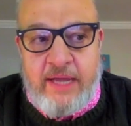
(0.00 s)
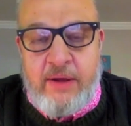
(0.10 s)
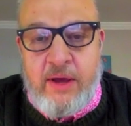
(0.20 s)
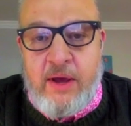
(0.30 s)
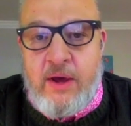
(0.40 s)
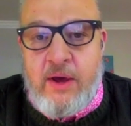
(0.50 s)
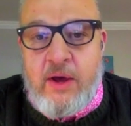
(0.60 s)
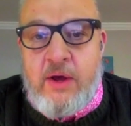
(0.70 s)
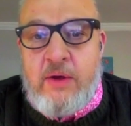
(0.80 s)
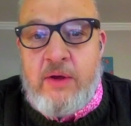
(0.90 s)
Like
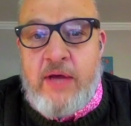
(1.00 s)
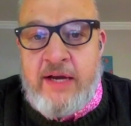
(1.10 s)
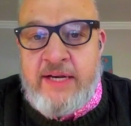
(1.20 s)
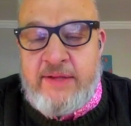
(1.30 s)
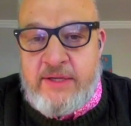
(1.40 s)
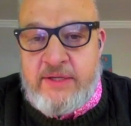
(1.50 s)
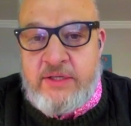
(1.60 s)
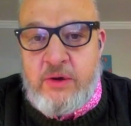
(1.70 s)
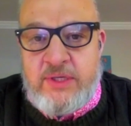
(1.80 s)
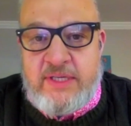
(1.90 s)
content
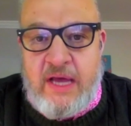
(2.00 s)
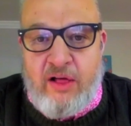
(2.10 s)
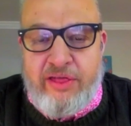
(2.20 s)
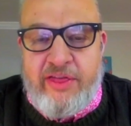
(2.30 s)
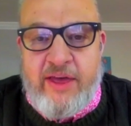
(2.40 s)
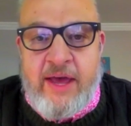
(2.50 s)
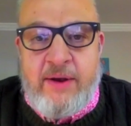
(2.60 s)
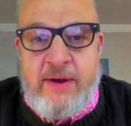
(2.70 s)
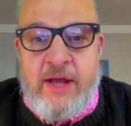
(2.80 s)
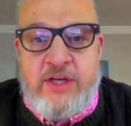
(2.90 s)
that's so stealth,
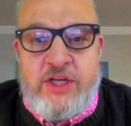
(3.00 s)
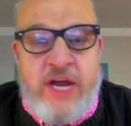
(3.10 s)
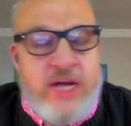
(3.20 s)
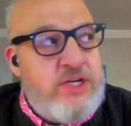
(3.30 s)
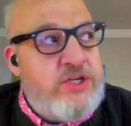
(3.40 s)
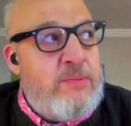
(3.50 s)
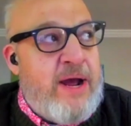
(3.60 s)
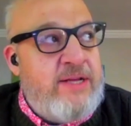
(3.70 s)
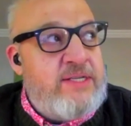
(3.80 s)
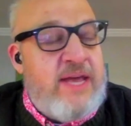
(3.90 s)
it changes your
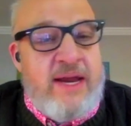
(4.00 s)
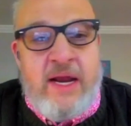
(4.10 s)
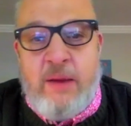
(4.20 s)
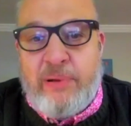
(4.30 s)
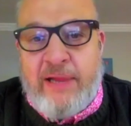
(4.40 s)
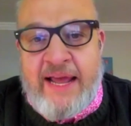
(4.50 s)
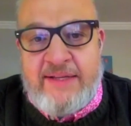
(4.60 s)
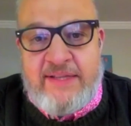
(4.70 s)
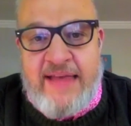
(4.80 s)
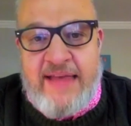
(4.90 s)
mindset, and it
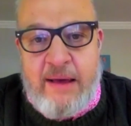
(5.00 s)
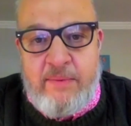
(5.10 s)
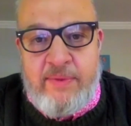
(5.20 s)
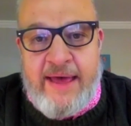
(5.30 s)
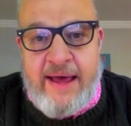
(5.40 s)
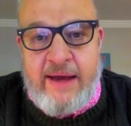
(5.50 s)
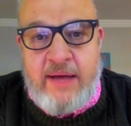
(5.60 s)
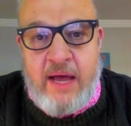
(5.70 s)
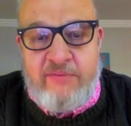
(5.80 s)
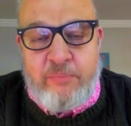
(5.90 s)
plants that
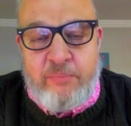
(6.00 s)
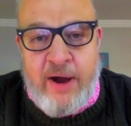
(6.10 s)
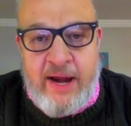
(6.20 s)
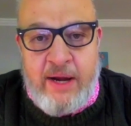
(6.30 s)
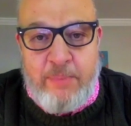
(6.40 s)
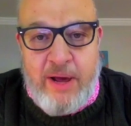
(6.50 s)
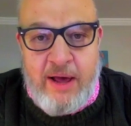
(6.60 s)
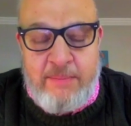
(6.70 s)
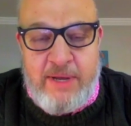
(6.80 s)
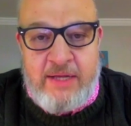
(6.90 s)
kind of brand
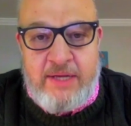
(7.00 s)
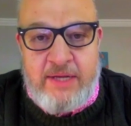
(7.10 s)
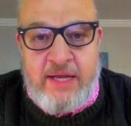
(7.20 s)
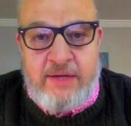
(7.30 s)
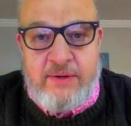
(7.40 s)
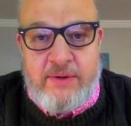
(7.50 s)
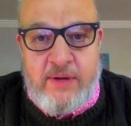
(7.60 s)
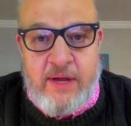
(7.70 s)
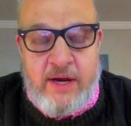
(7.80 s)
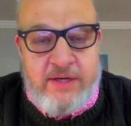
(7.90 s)
bomb in
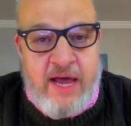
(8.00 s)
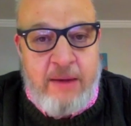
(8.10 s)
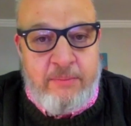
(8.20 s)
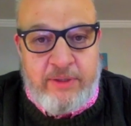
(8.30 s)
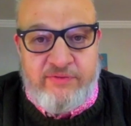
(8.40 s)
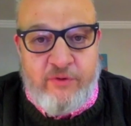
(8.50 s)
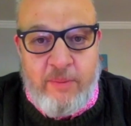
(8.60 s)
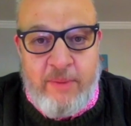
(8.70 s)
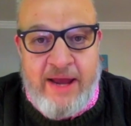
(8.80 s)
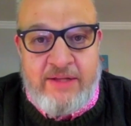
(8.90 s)
a time release
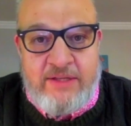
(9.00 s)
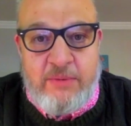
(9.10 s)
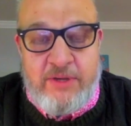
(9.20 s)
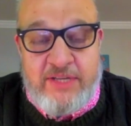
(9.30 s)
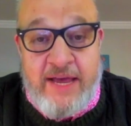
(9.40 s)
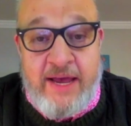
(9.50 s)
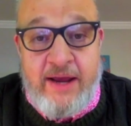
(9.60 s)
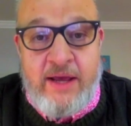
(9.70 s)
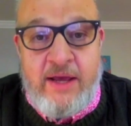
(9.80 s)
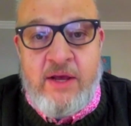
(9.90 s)
format in someone's
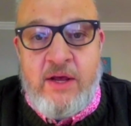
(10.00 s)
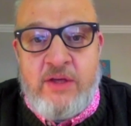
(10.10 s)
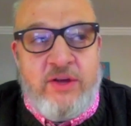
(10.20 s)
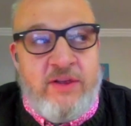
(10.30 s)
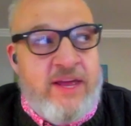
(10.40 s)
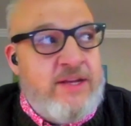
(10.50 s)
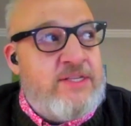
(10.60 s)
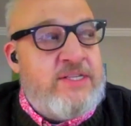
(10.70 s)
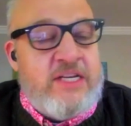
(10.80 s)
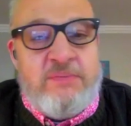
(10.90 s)
head, so that
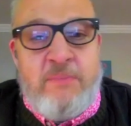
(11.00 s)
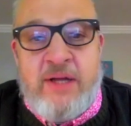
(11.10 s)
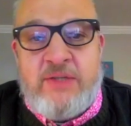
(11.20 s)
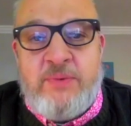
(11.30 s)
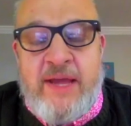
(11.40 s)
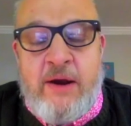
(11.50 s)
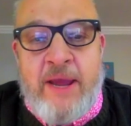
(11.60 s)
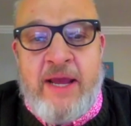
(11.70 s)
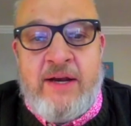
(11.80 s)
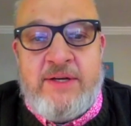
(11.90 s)
in 6 months when they
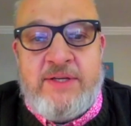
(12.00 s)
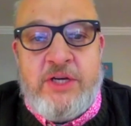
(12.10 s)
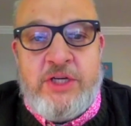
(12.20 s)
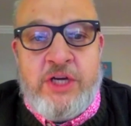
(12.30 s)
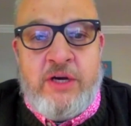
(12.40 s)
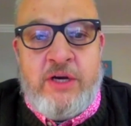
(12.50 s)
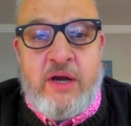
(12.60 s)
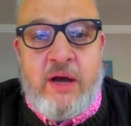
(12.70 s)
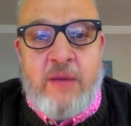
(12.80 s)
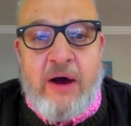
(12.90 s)
are making a
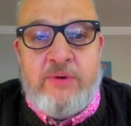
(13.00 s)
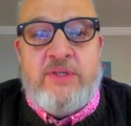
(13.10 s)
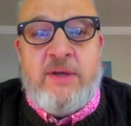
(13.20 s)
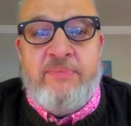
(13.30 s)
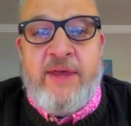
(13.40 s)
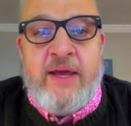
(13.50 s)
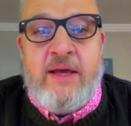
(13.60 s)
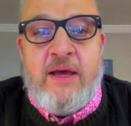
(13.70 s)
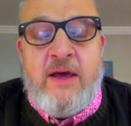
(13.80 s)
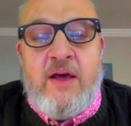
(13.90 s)
decision about
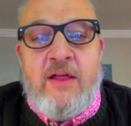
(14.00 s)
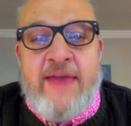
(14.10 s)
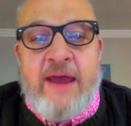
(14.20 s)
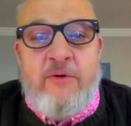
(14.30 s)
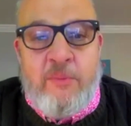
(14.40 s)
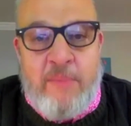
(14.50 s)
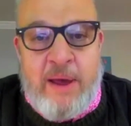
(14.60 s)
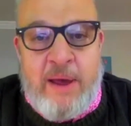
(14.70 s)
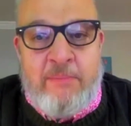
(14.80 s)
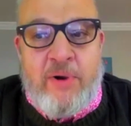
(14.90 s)
something, they
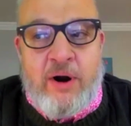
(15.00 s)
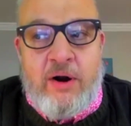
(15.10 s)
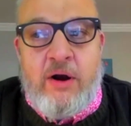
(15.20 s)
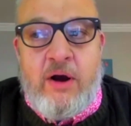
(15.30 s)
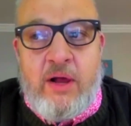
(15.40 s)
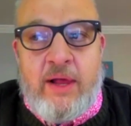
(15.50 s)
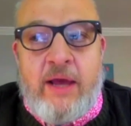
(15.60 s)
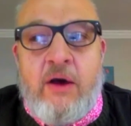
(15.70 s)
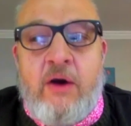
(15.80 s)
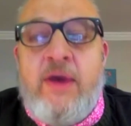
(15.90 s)
remember,
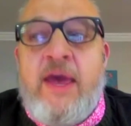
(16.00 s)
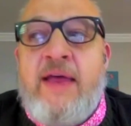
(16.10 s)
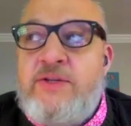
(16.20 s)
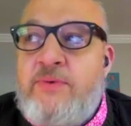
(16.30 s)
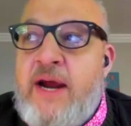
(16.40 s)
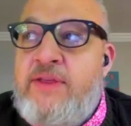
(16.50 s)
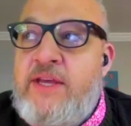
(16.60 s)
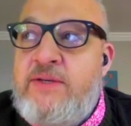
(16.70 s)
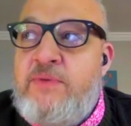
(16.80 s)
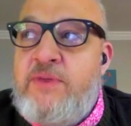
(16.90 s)
like, oh yeah, that's right,
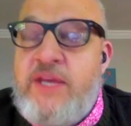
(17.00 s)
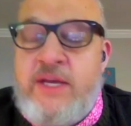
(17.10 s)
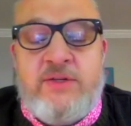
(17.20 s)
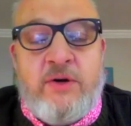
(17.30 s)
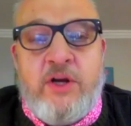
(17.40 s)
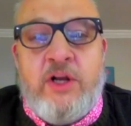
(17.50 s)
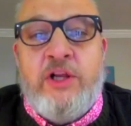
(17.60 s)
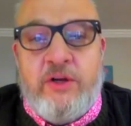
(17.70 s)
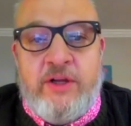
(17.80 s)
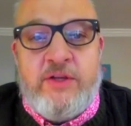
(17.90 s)
these are
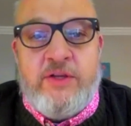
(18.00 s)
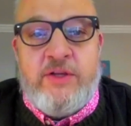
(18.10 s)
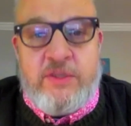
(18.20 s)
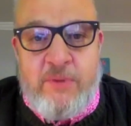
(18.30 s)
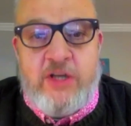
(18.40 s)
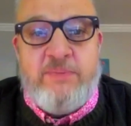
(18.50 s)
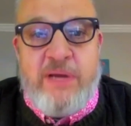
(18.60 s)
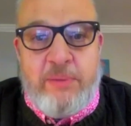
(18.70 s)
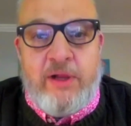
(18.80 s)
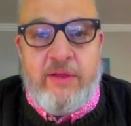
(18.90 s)
clearly the
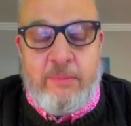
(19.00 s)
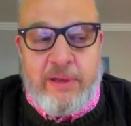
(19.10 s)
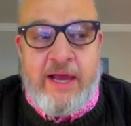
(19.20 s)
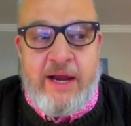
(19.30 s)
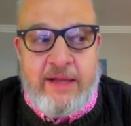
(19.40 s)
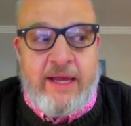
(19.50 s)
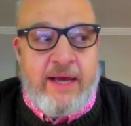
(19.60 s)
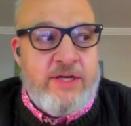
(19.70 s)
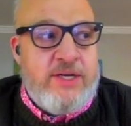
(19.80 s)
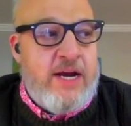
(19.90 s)
smartest people on the planet.
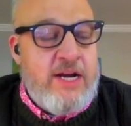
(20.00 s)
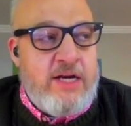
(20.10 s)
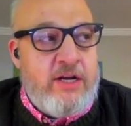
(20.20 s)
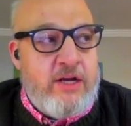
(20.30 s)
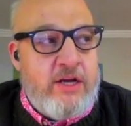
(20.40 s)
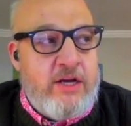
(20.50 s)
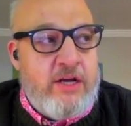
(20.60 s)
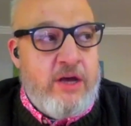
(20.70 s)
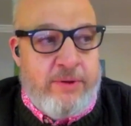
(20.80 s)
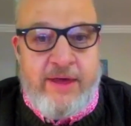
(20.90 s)
Like I need to go with
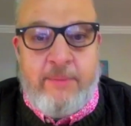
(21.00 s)
them.